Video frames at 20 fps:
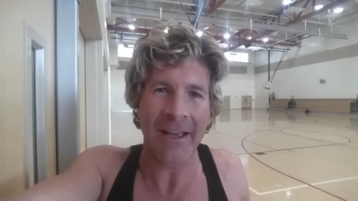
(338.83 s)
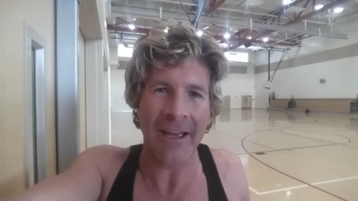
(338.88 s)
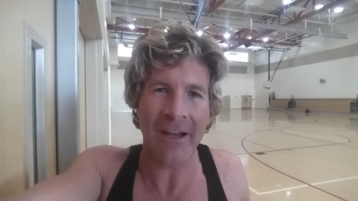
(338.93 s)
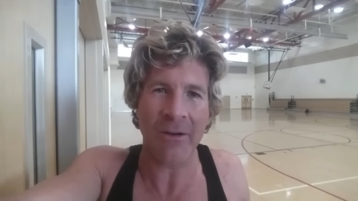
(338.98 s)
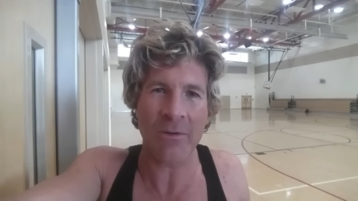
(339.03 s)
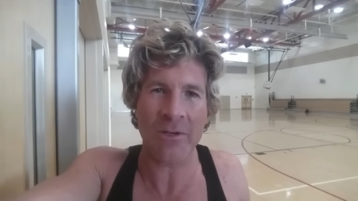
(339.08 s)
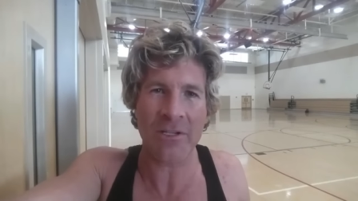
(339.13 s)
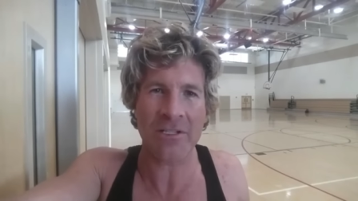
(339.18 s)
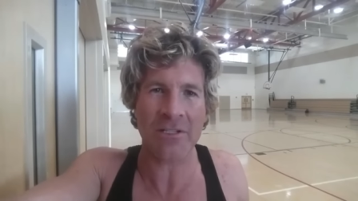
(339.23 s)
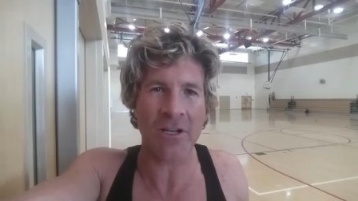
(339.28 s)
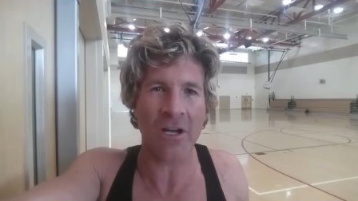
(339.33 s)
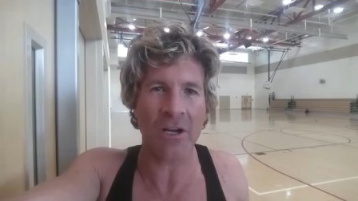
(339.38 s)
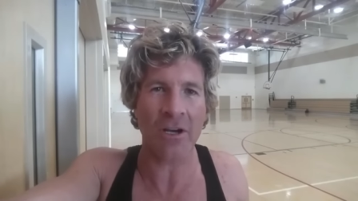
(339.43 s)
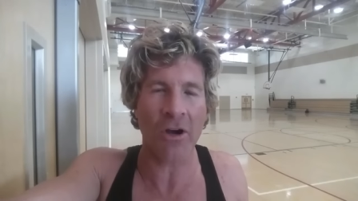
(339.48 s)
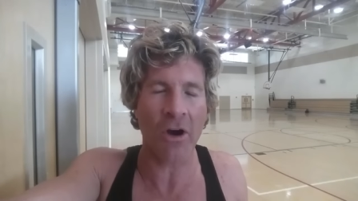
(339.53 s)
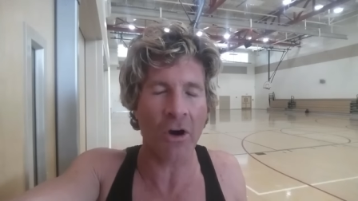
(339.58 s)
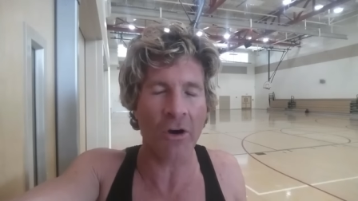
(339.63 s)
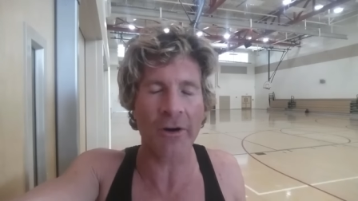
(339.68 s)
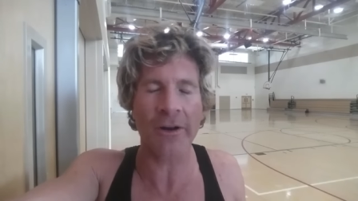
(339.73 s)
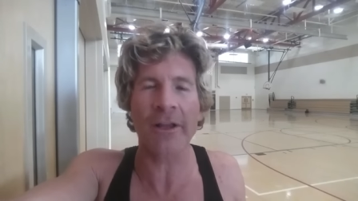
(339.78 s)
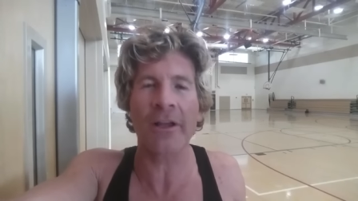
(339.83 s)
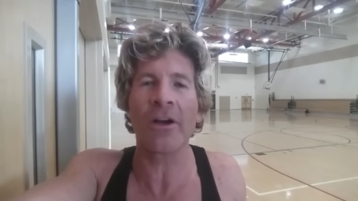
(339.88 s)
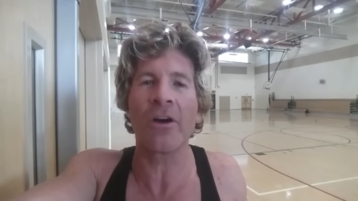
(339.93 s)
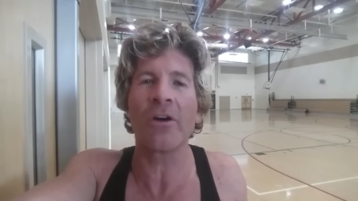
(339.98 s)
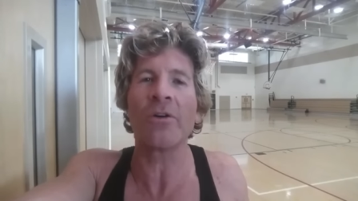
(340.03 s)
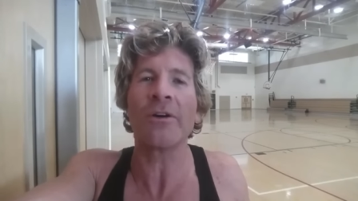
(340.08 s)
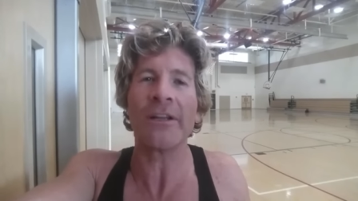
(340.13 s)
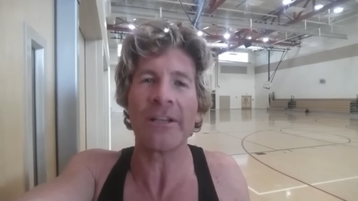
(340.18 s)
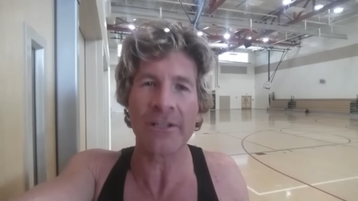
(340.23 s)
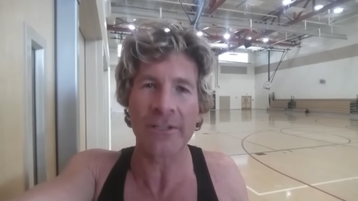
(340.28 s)
I always thought
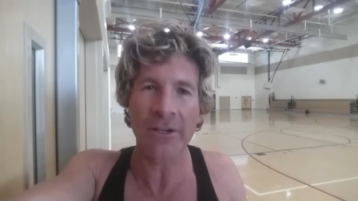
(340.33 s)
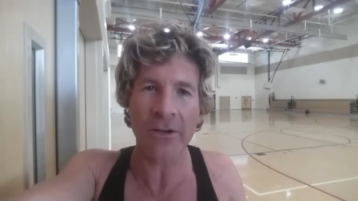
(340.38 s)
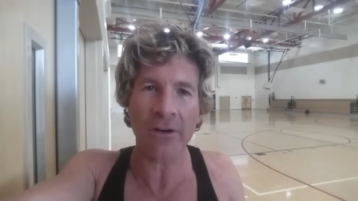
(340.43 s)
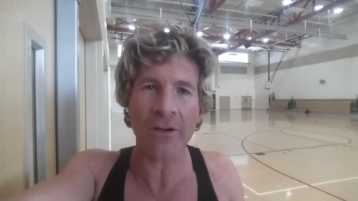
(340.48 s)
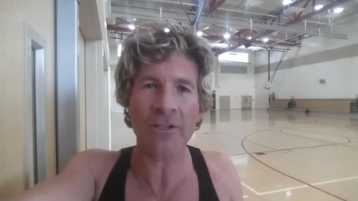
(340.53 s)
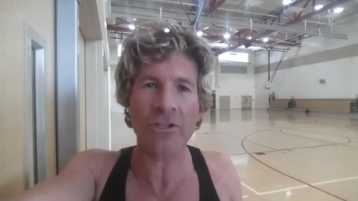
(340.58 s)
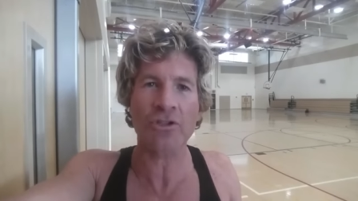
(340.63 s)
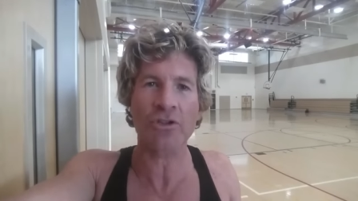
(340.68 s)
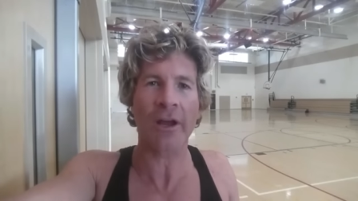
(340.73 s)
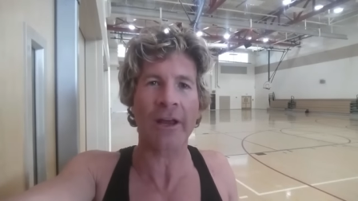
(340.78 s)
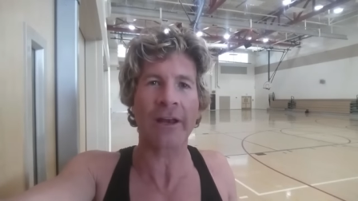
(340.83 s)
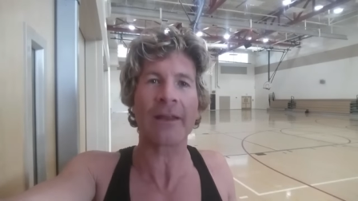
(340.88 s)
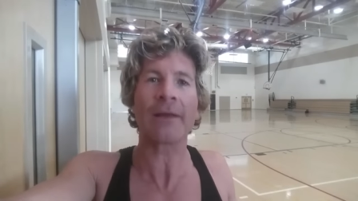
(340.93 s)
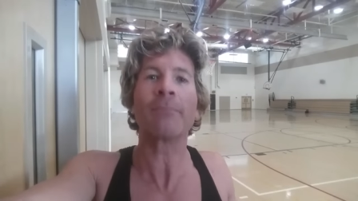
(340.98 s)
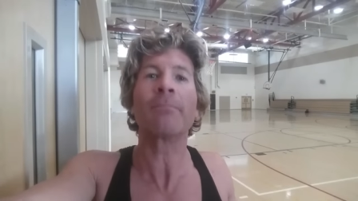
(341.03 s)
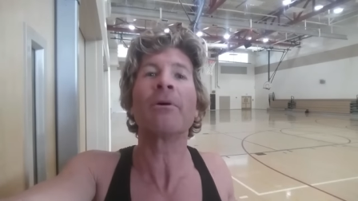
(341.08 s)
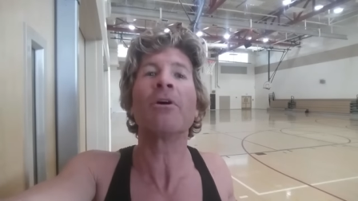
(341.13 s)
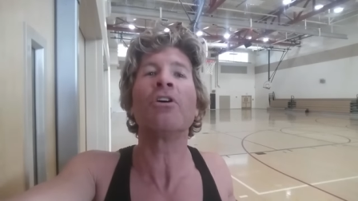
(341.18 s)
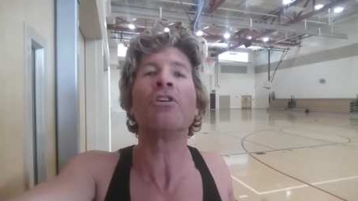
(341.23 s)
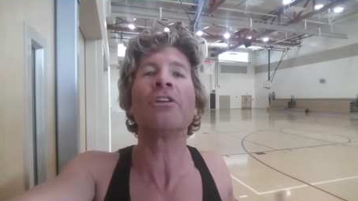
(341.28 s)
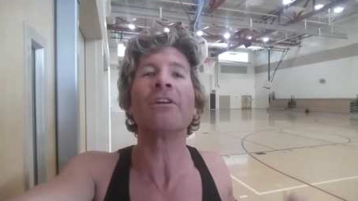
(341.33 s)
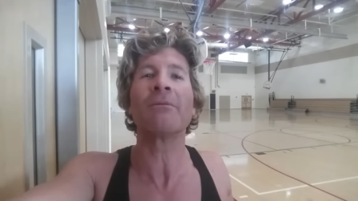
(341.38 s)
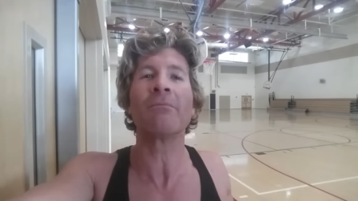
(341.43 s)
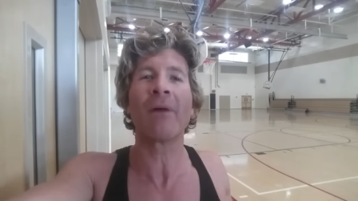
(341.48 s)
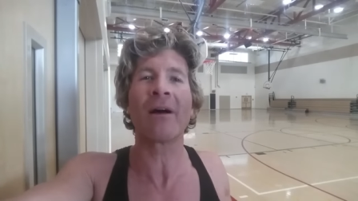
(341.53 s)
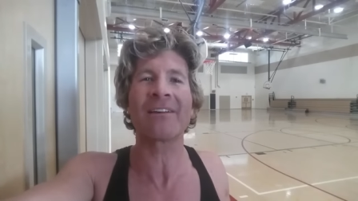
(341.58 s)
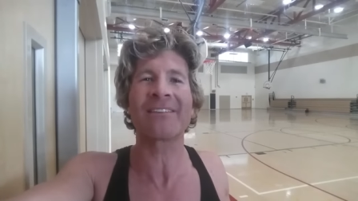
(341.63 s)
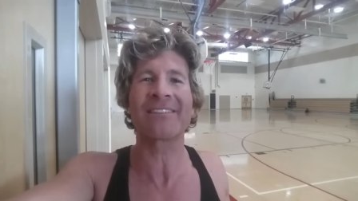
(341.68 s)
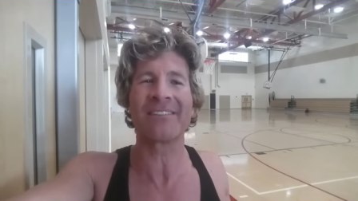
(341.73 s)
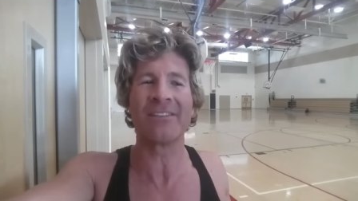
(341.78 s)
cardio, endurance training, building
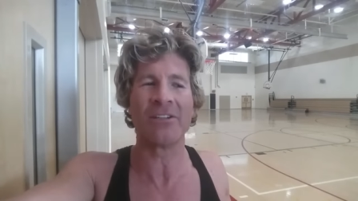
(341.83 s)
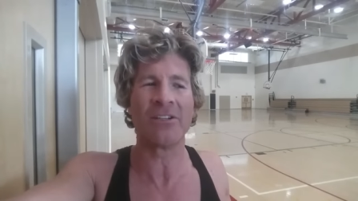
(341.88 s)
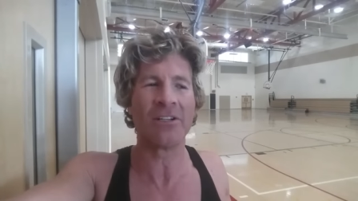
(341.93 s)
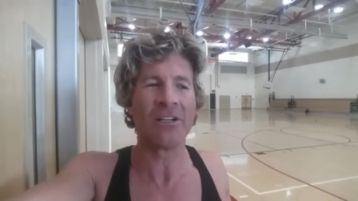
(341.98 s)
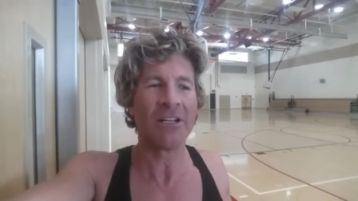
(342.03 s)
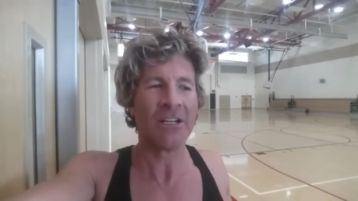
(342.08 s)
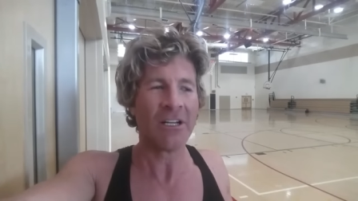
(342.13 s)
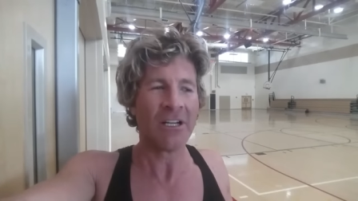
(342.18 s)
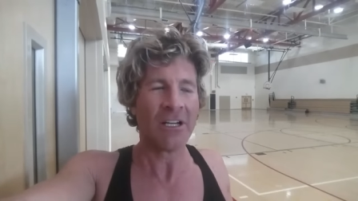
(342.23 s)
muscle.